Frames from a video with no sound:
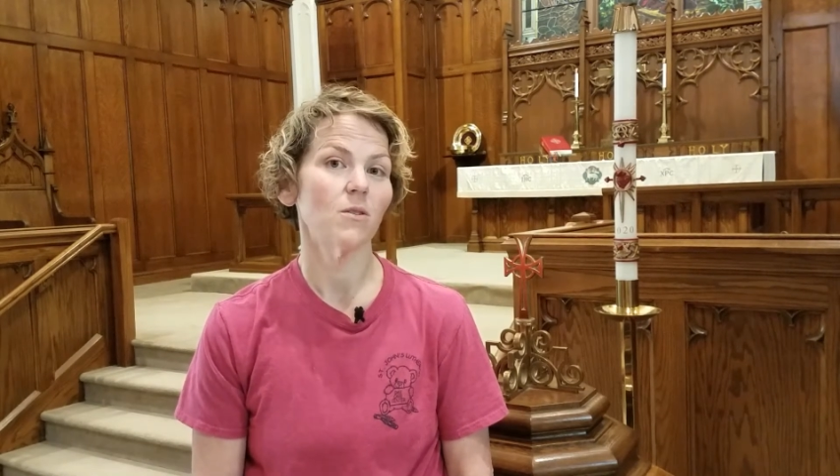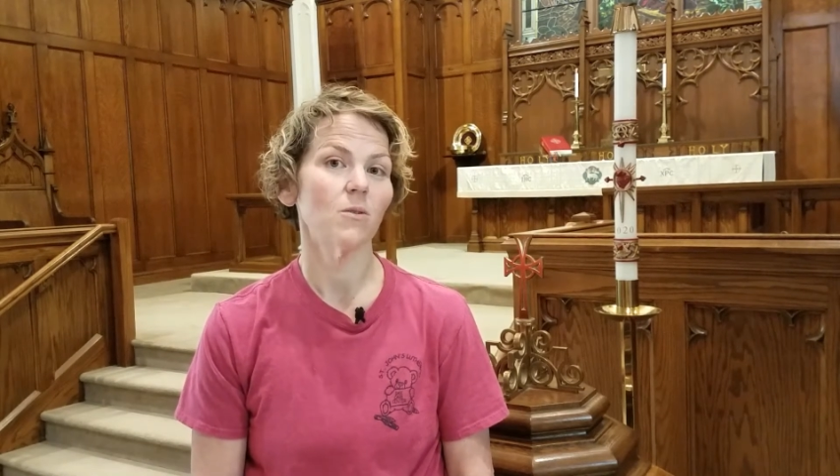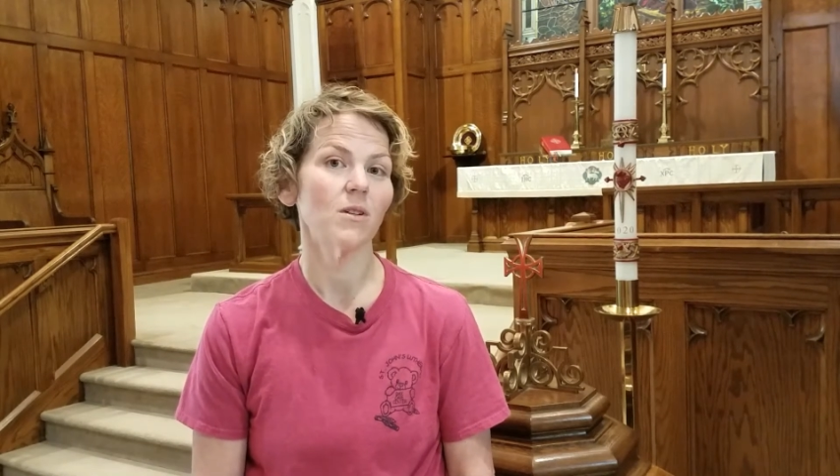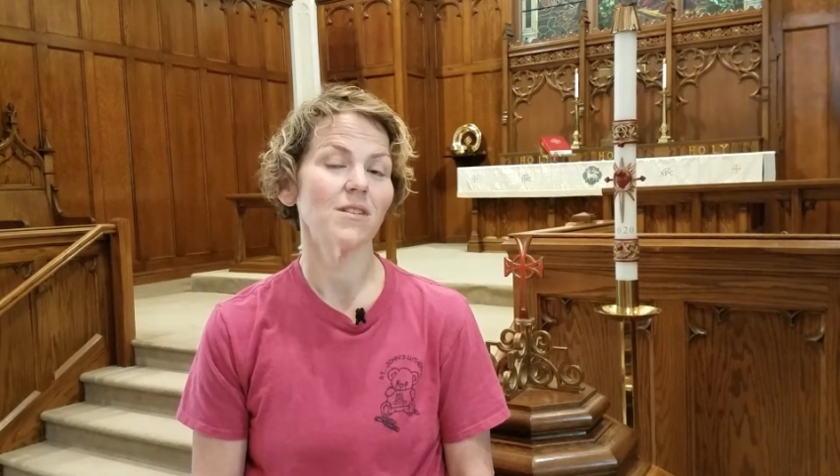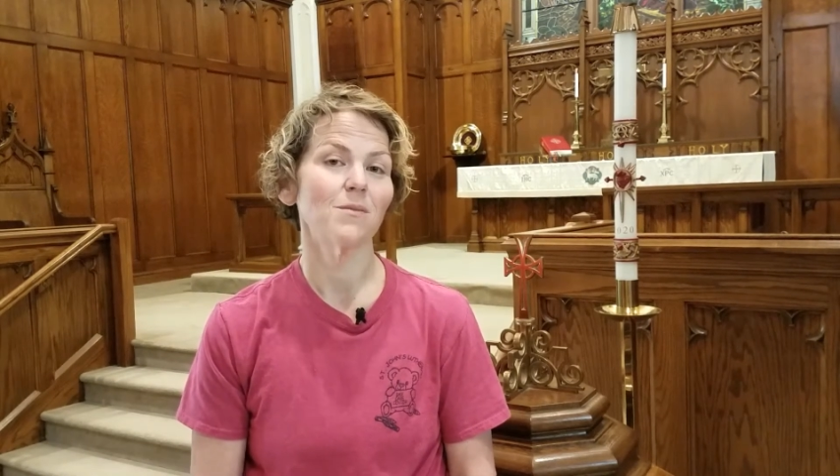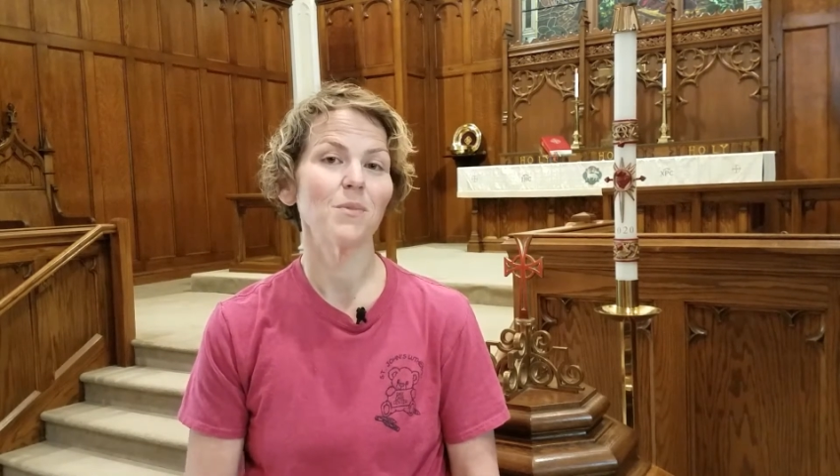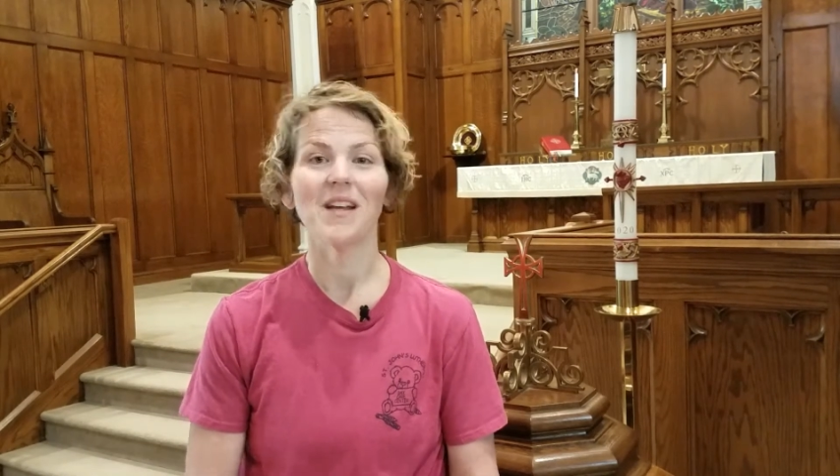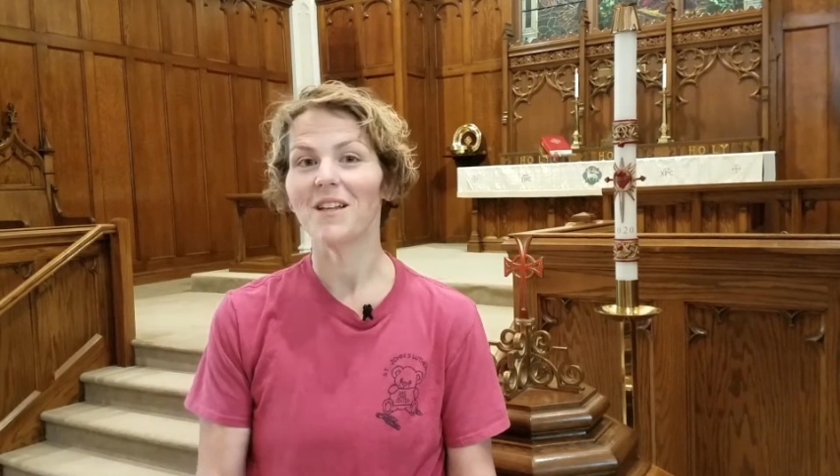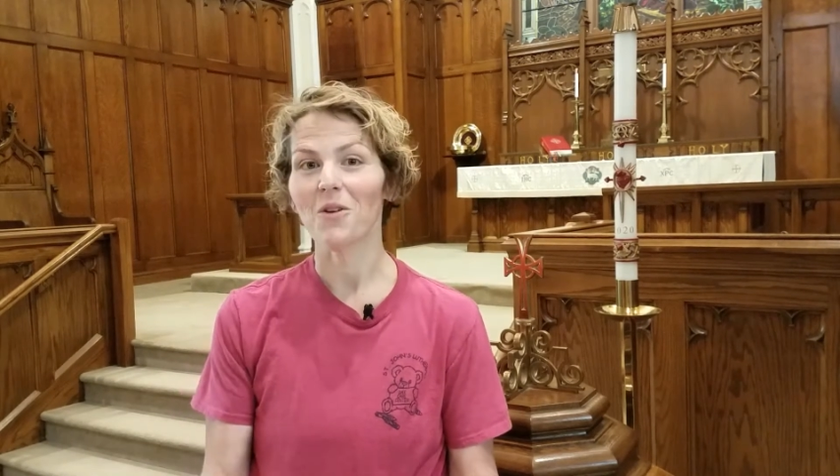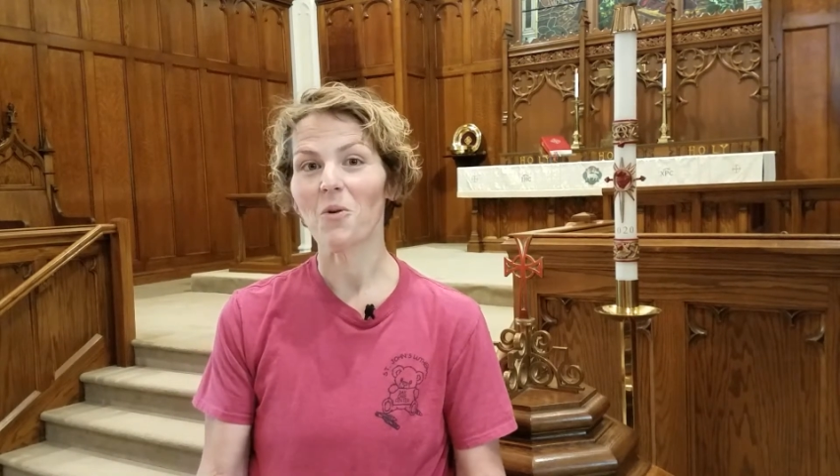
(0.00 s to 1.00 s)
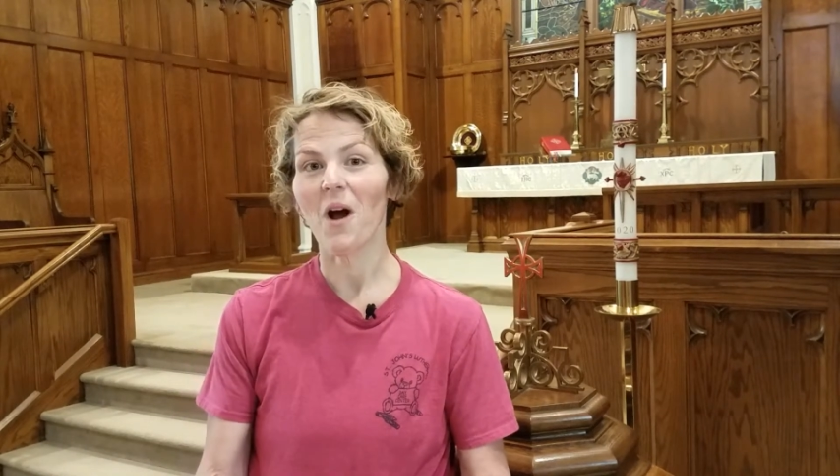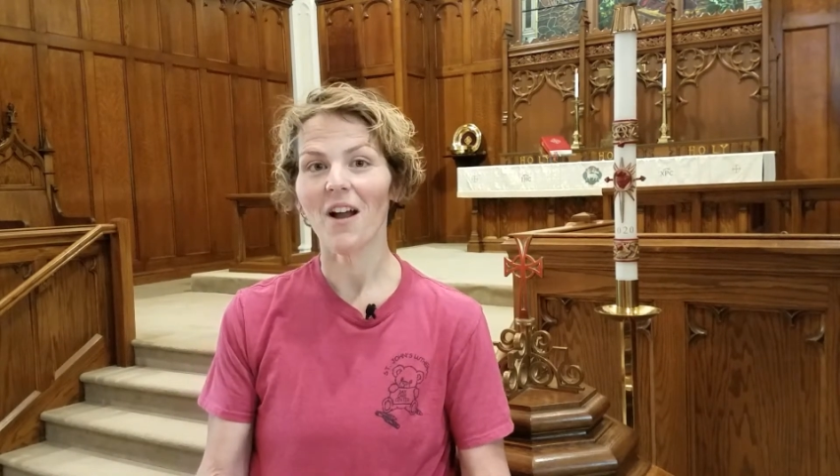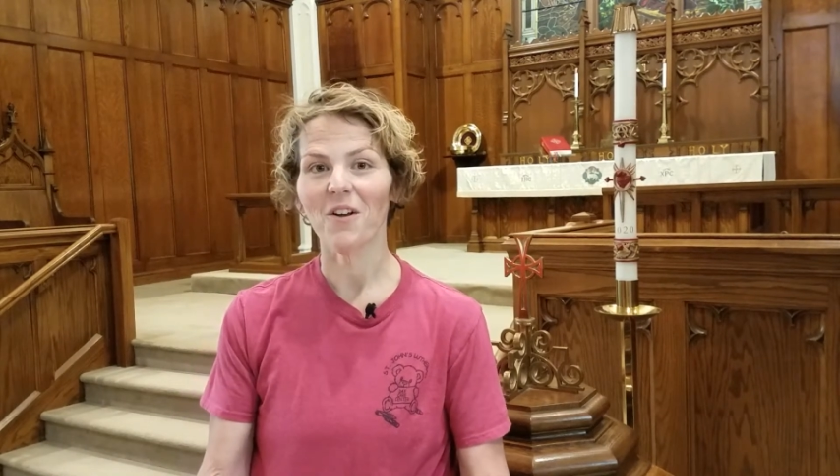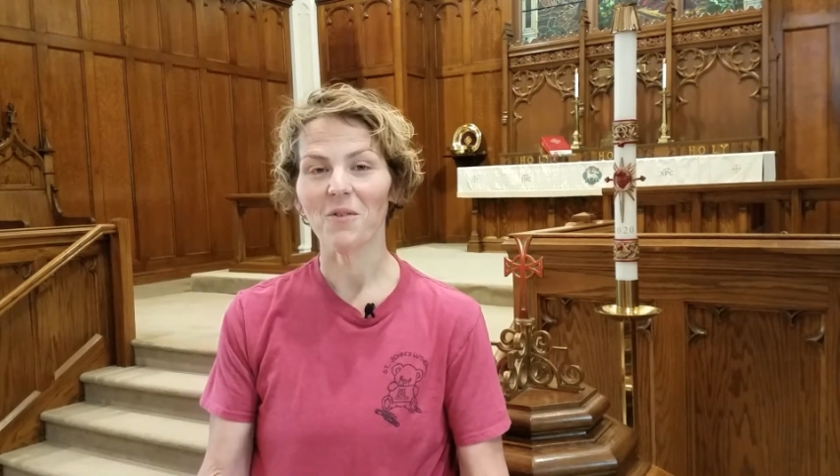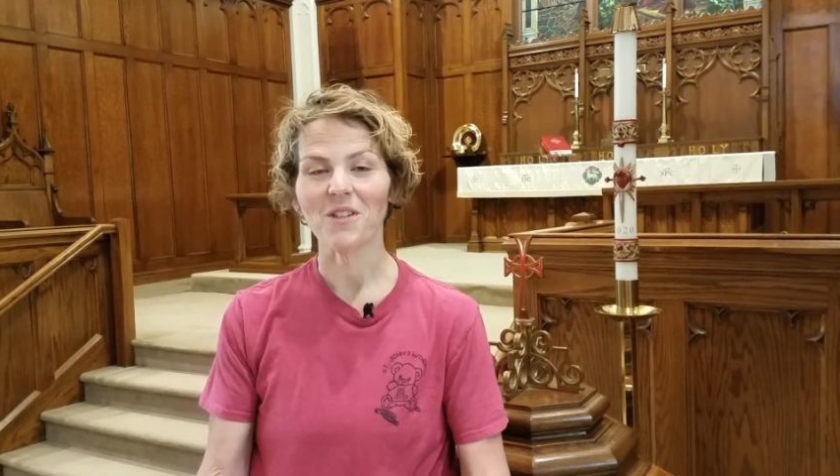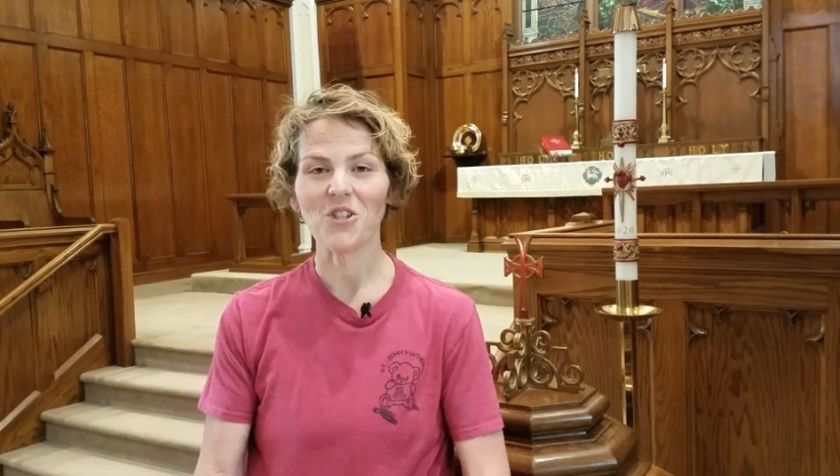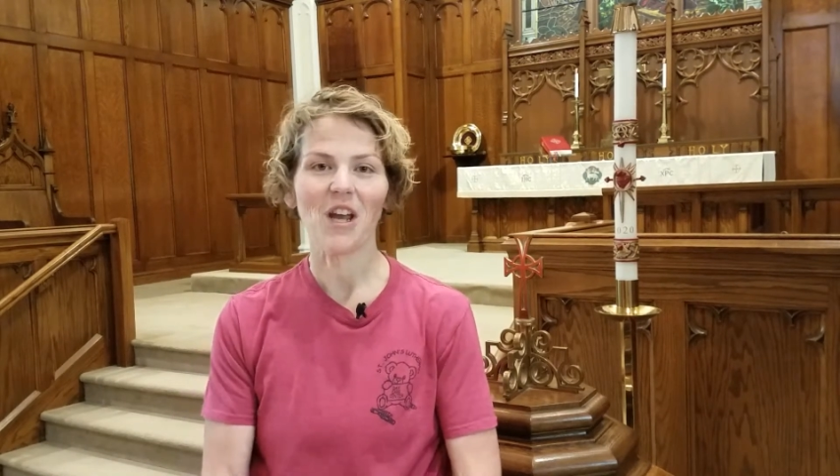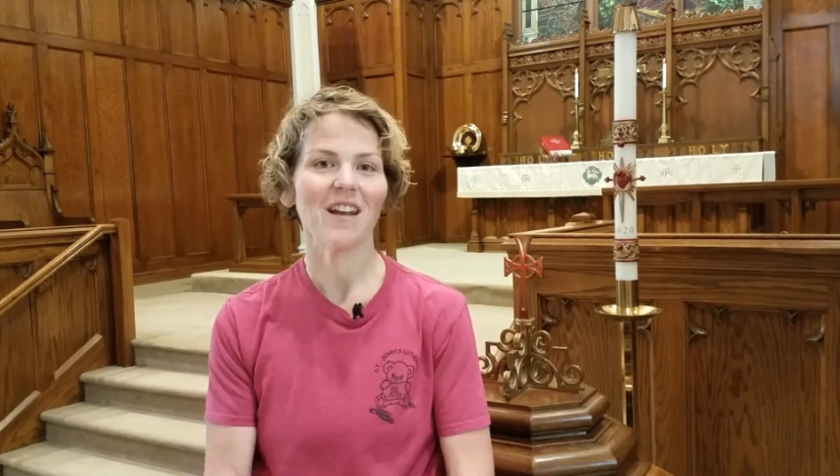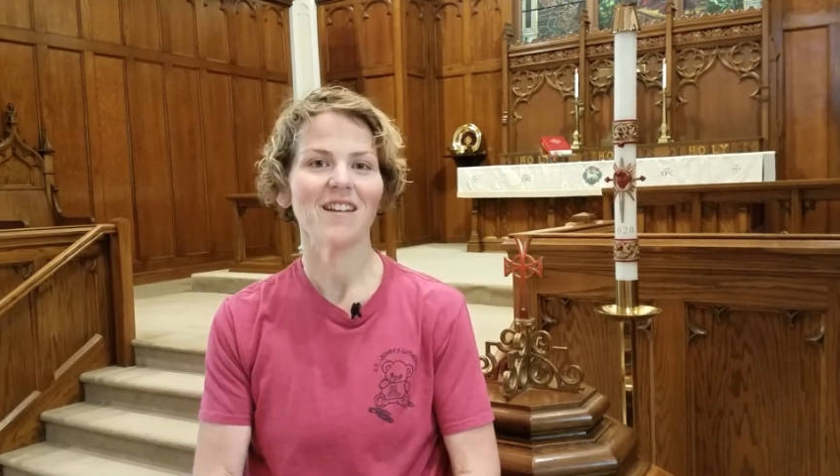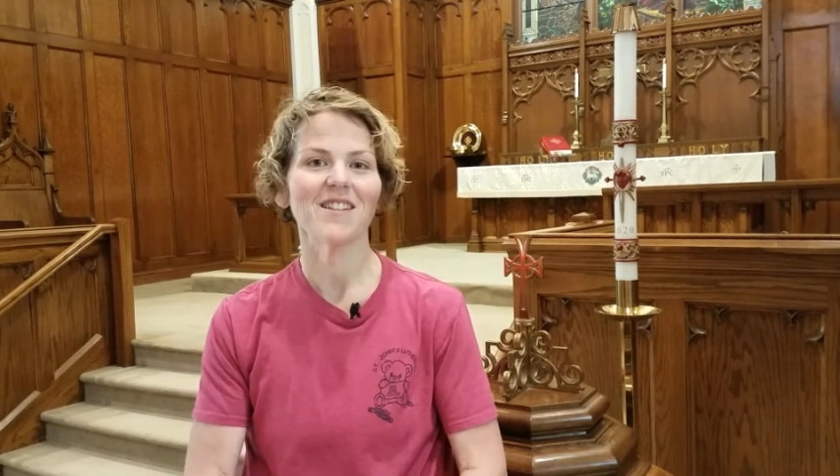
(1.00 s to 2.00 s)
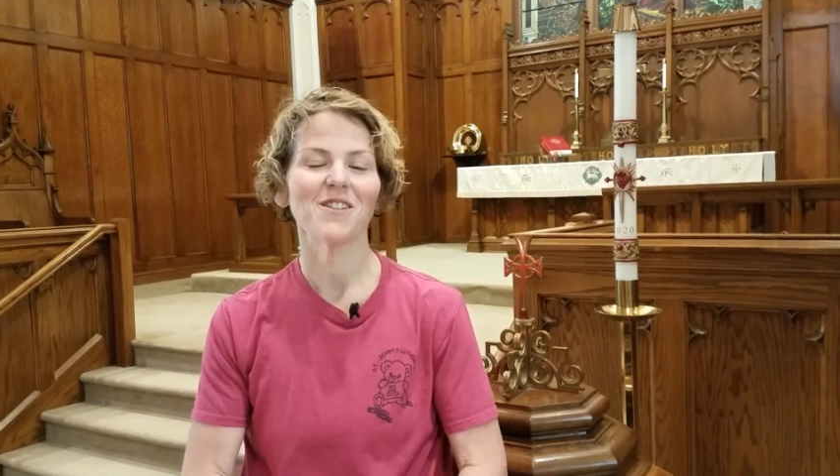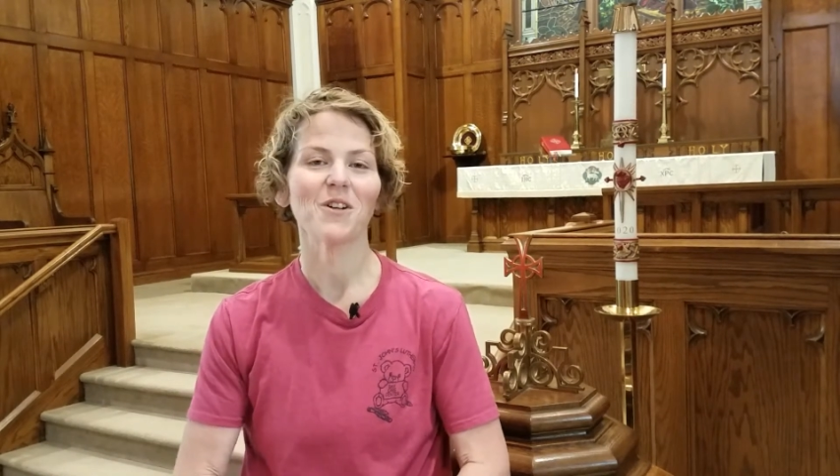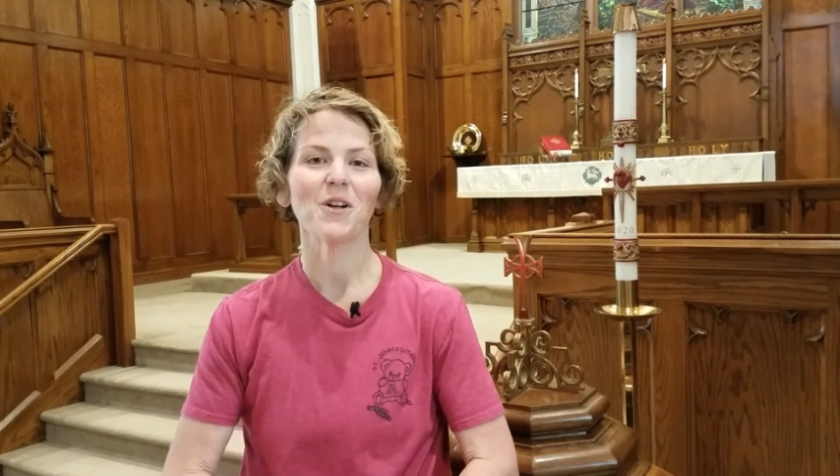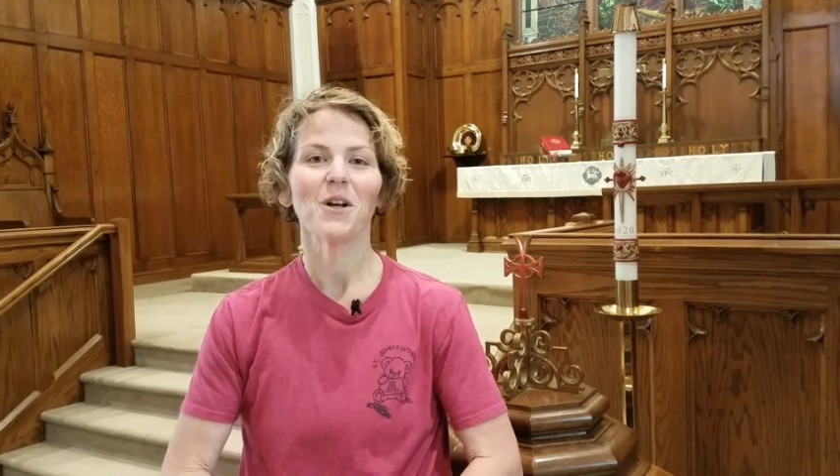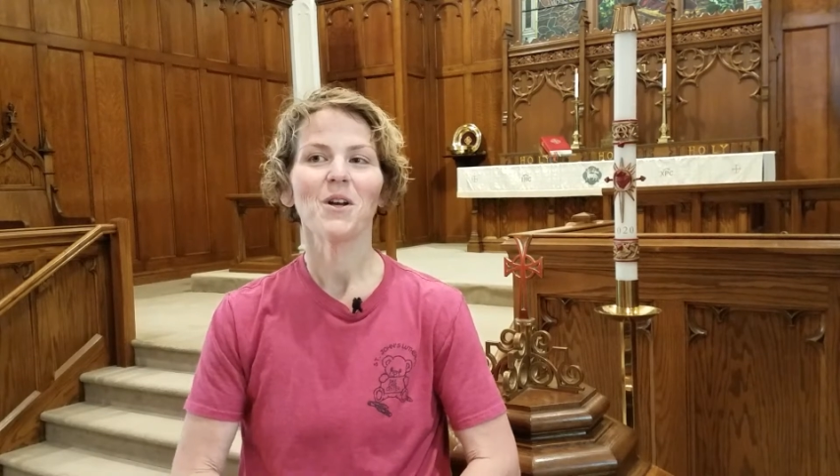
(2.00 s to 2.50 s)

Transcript: was being in the choir with Janice or